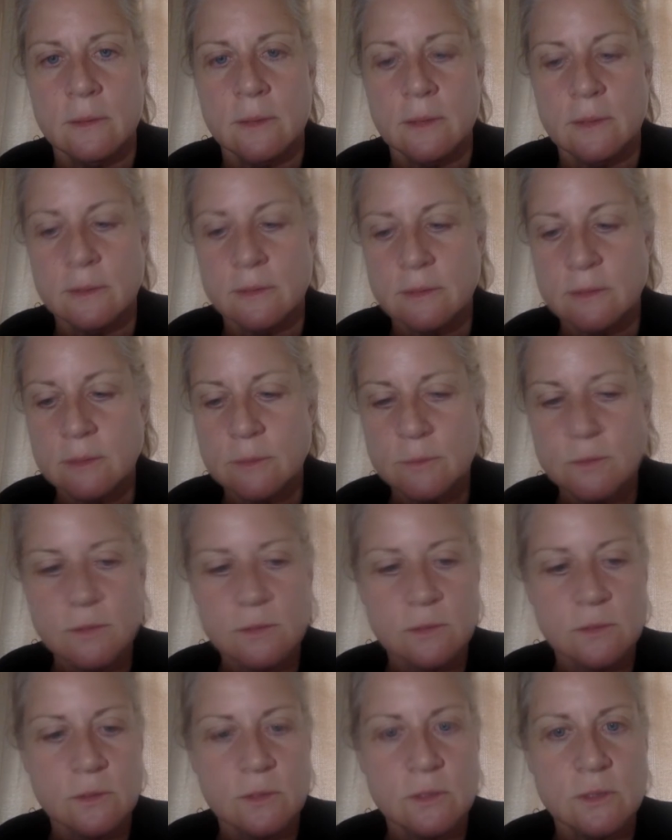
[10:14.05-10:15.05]
It seems
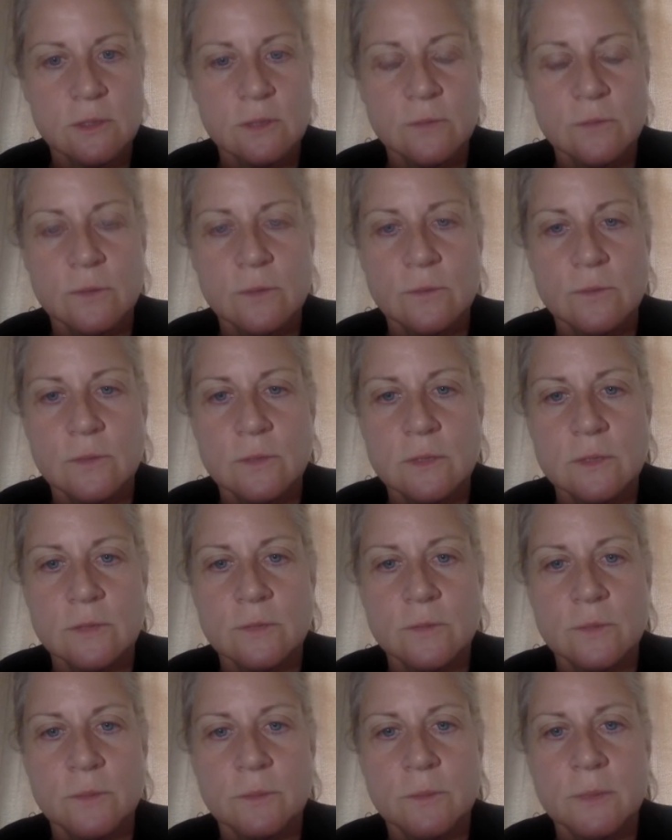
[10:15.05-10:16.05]
to look different for
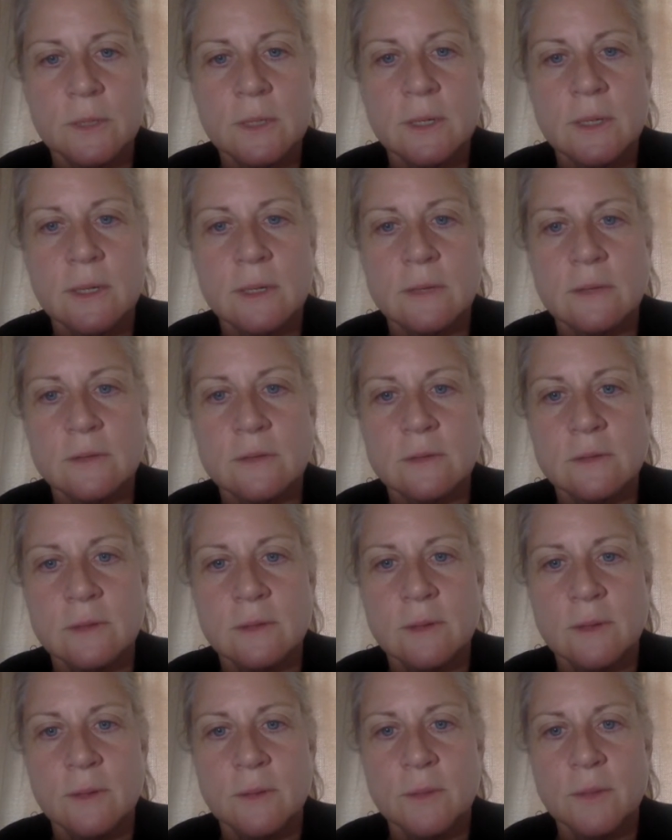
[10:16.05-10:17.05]
different beings,
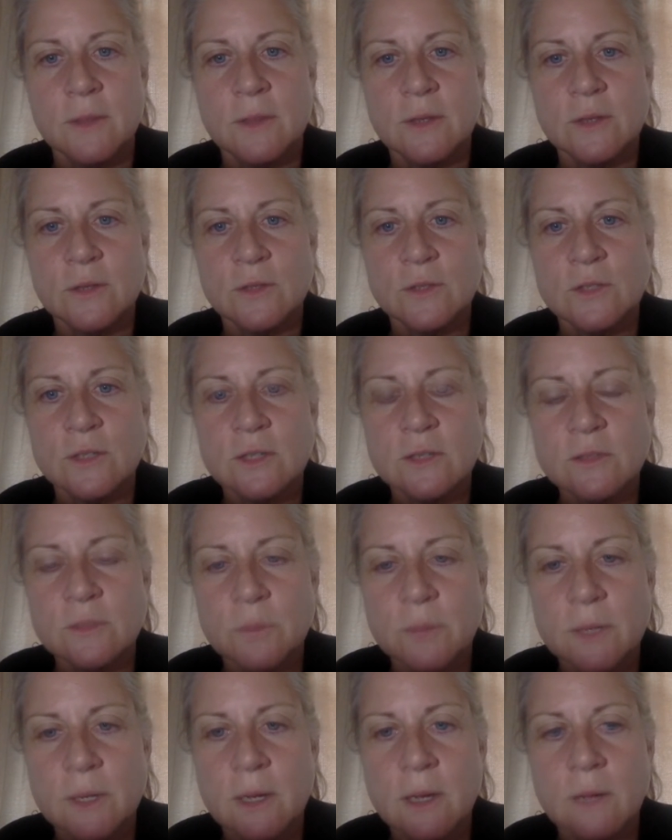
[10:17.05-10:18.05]
but there's just
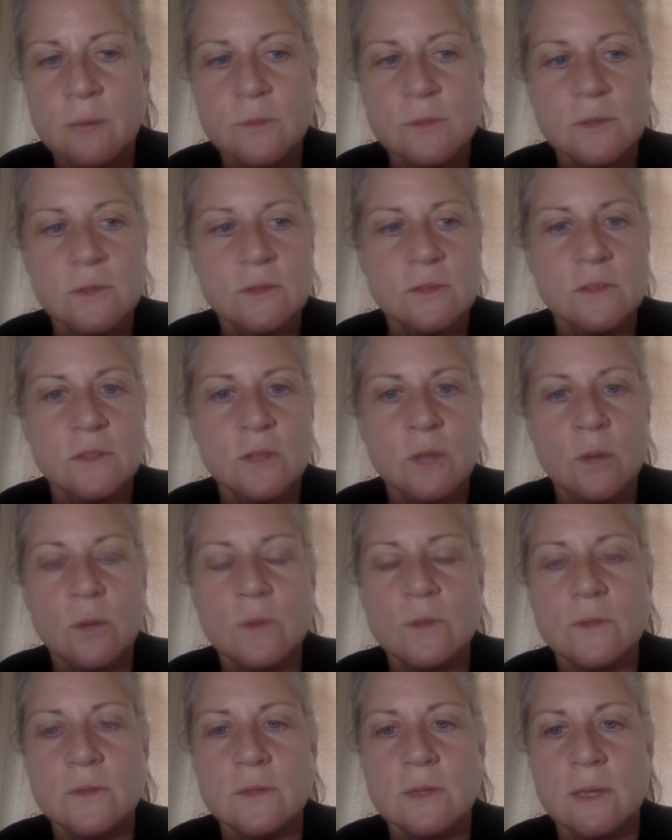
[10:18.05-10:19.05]
becomes this
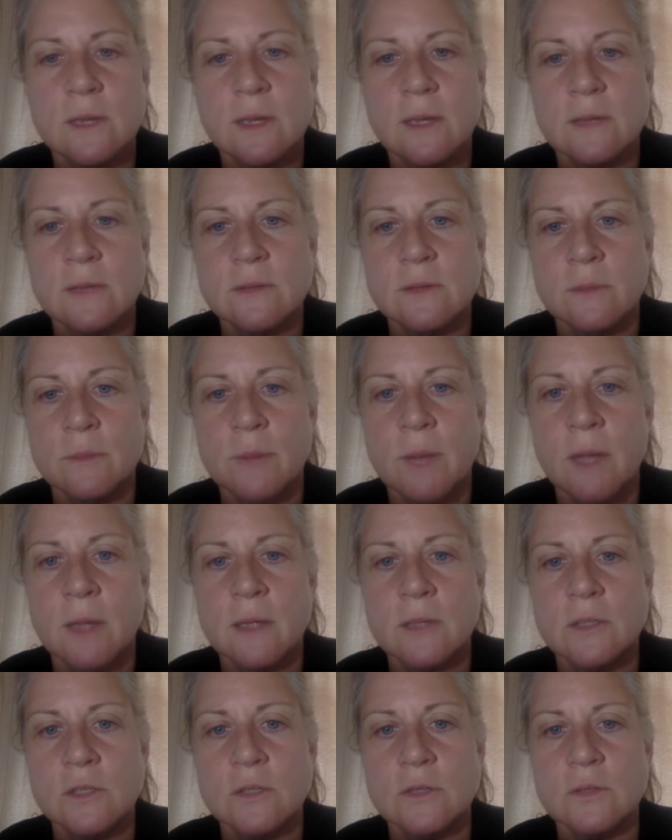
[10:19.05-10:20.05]
noticing as the
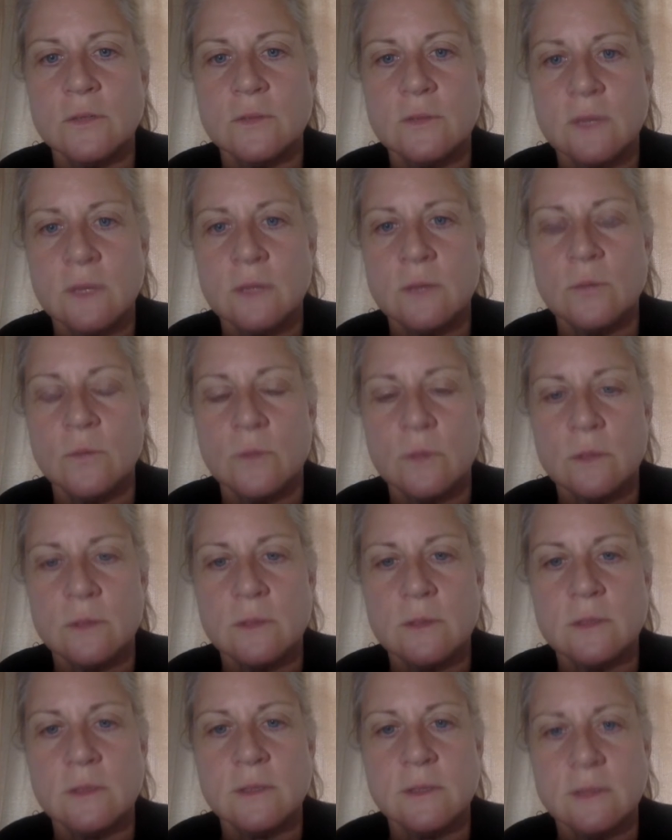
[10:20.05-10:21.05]
mind turns inward
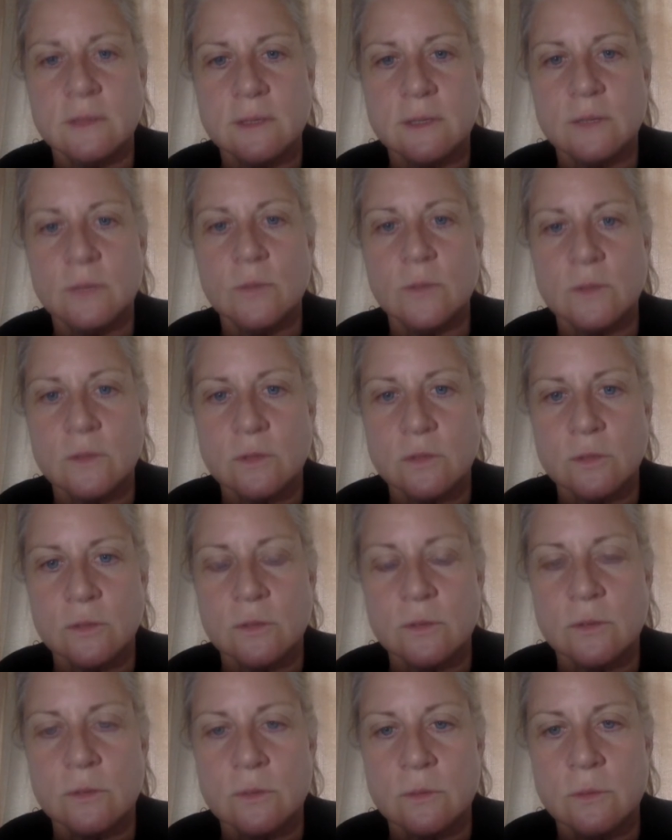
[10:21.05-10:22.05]
to see what's
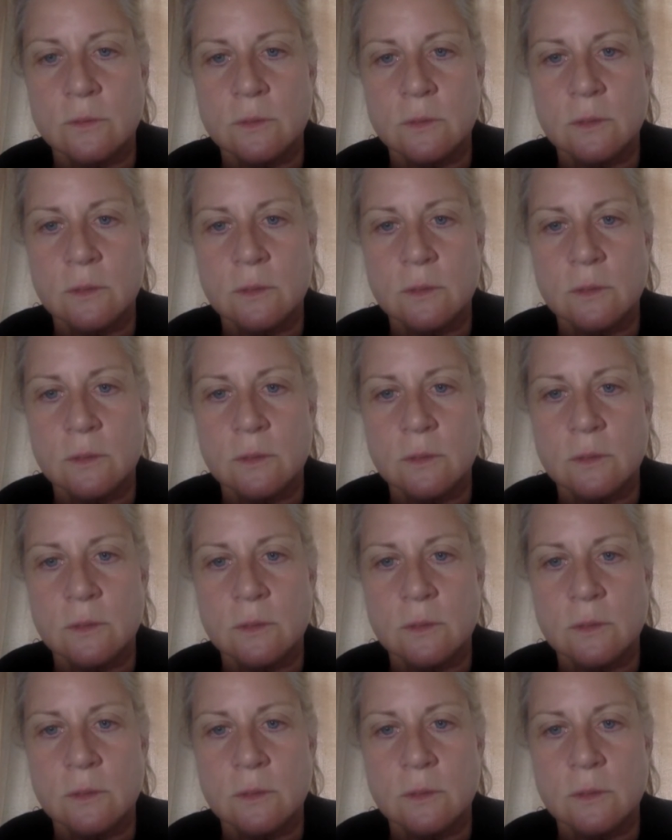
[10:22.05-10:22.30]
true.